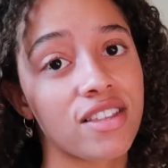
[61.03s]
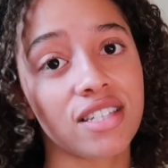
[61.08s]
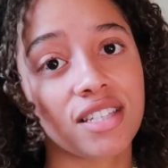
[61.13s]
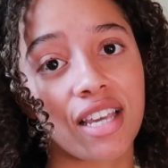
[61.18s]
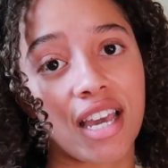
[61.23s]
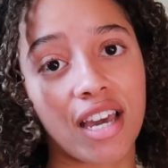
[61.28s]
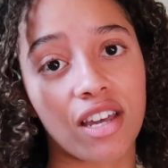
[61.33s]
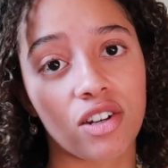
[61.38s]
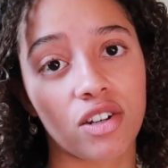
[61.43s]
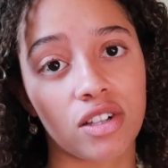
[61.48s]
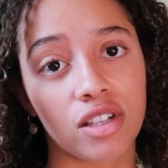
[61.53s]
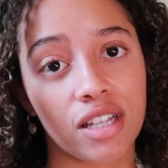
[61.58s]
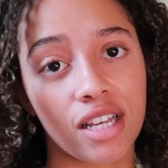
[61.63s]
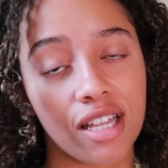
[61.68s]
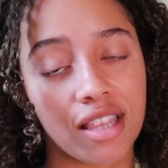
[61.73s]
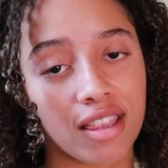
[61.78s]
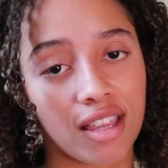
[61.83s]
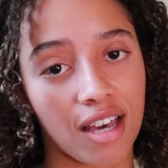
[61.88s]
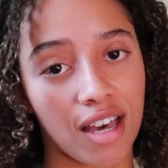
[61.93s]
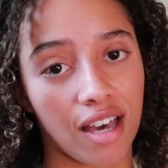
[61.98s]
this candle
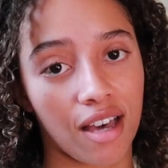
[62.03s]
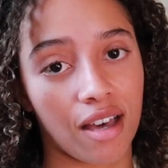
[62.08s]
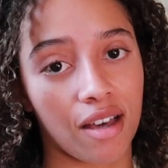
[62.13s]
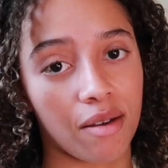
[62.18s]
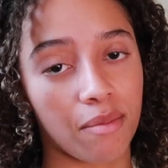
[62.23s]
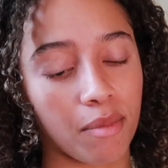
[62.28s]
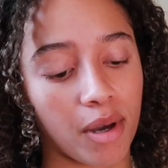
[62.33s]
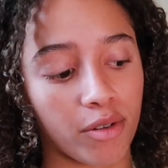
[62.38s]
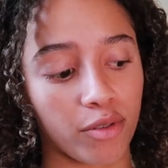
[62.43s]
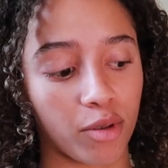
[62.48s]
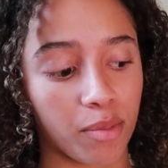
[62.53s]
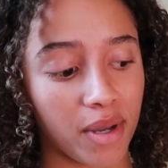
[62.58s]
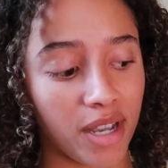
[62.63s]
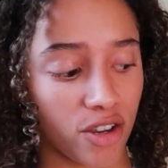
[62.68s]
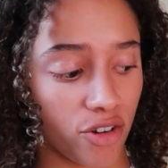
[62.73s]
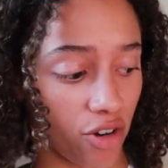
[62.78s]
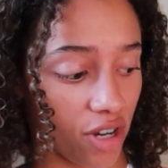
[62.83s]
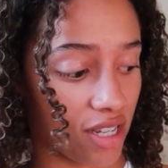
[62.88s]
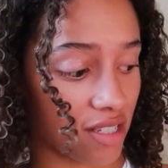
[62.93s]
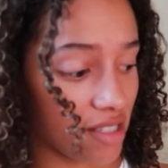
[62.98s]
lit that my roommate
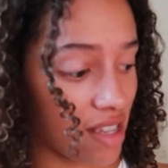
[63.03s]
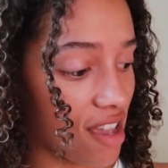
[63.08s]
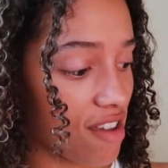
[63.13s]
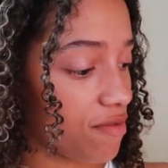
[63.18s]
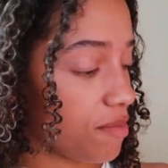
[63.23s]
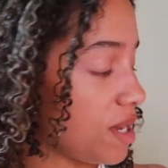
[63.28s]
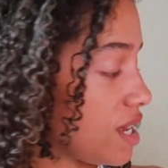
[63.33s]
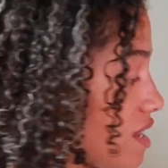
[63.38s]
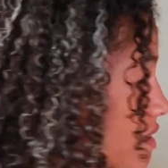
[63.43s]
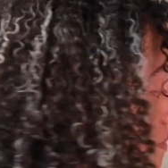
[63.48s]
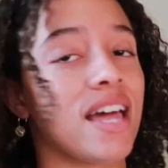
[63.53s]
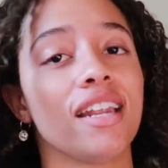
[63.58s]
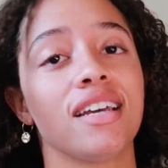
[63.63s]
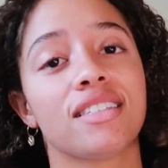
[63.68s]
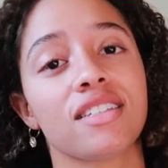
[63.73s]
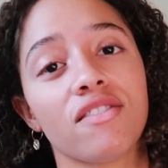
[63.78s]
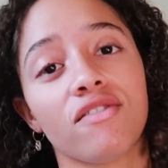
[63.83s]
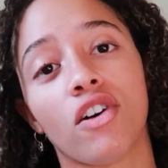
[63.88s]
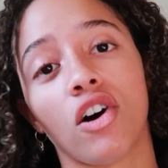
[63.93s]
Grace gave me, and it's a